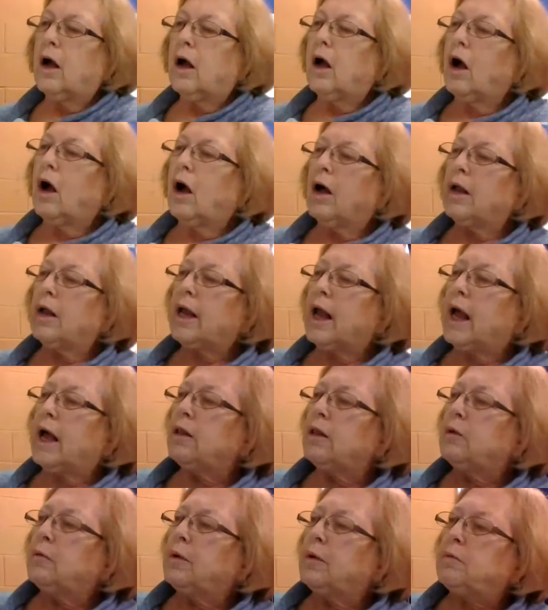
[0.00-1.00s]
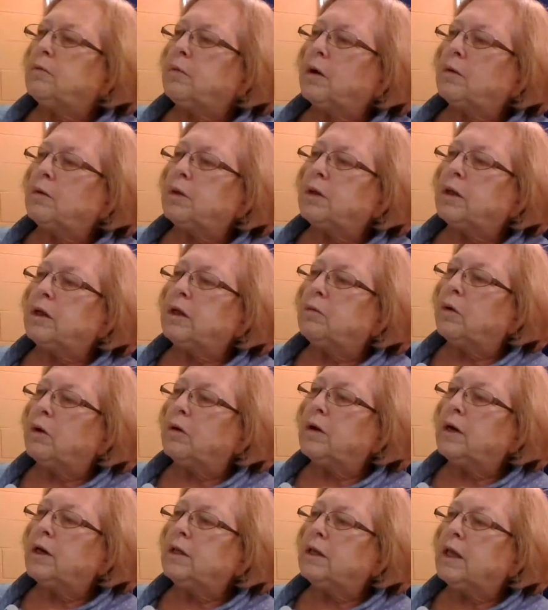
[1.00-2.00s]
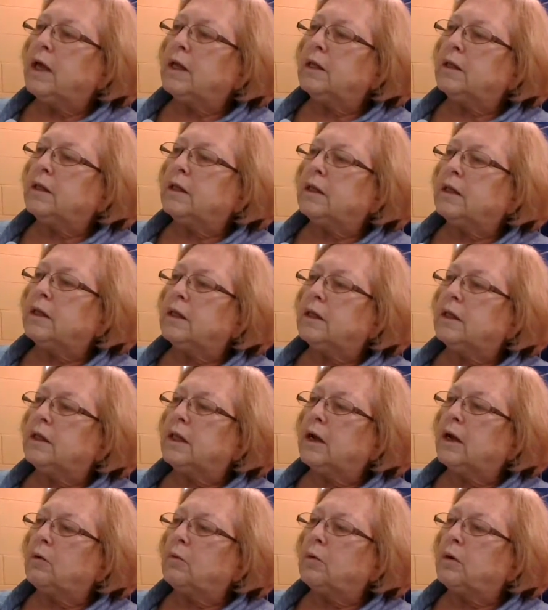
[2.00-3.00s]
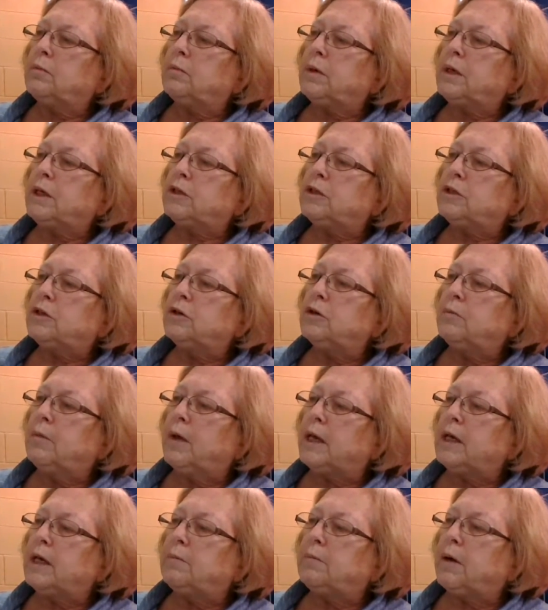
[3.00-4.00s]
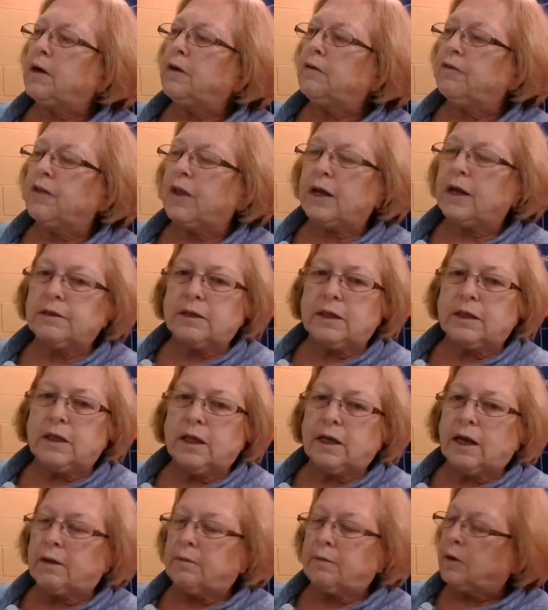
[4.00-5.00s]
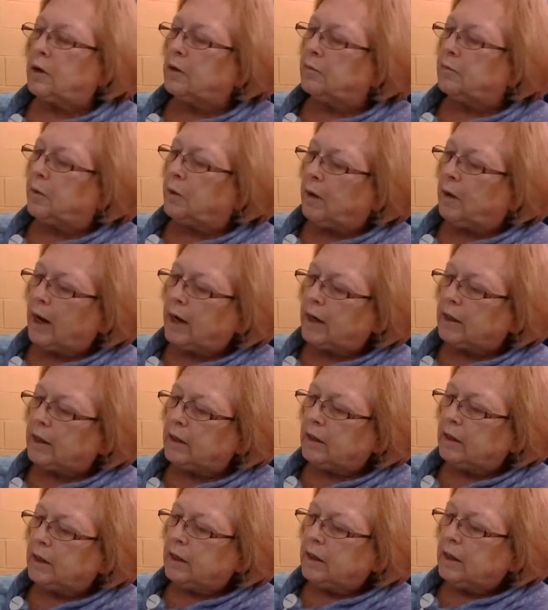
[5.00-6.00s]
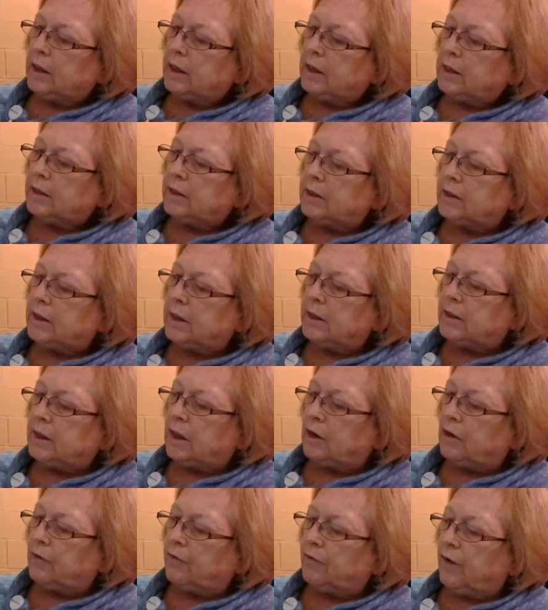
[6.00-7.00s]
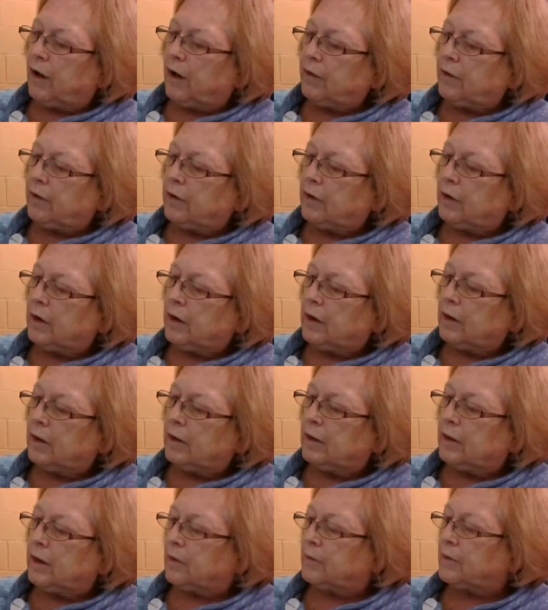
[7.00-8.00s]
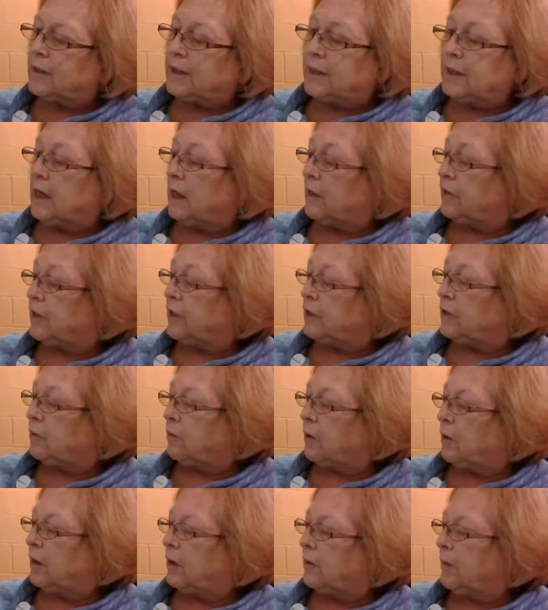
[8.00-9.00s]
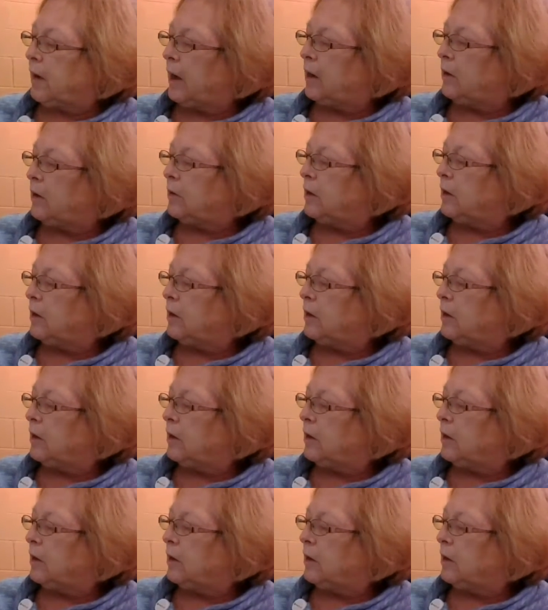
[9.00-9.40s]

On Halloween, Wimberly worried that there would be too many butterflies in the neighborhood parade. See, said her father, there was nothing to worry about.